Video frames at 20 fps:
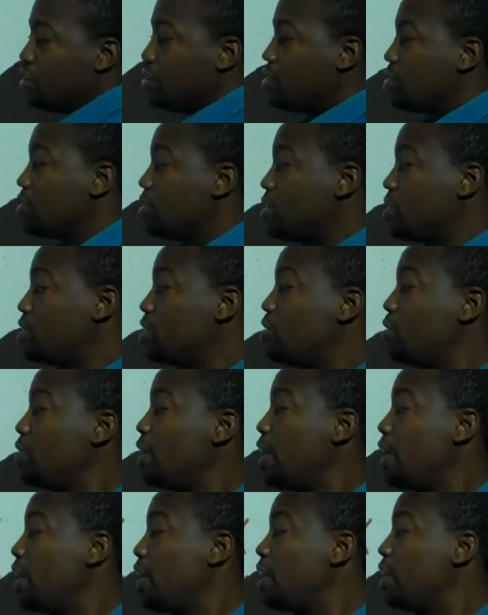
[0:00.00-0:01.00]
So let's do
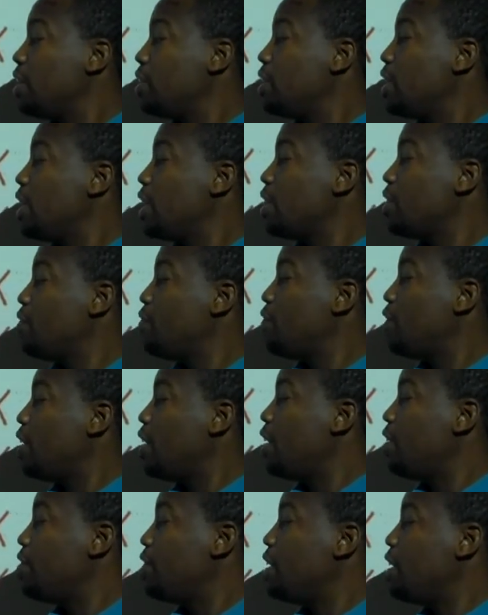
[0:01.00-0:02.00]
a negative
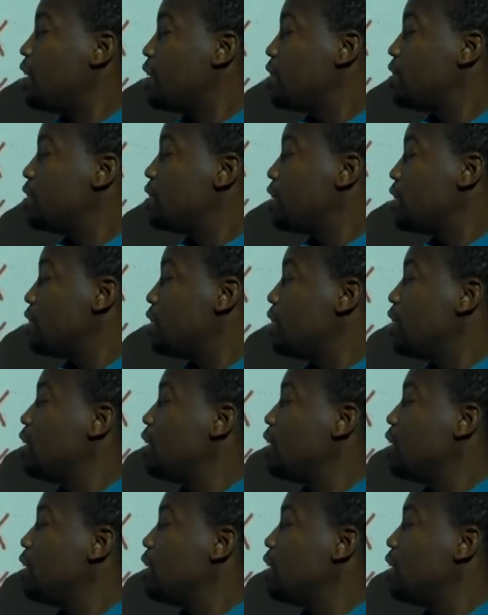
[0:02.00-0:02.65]
5x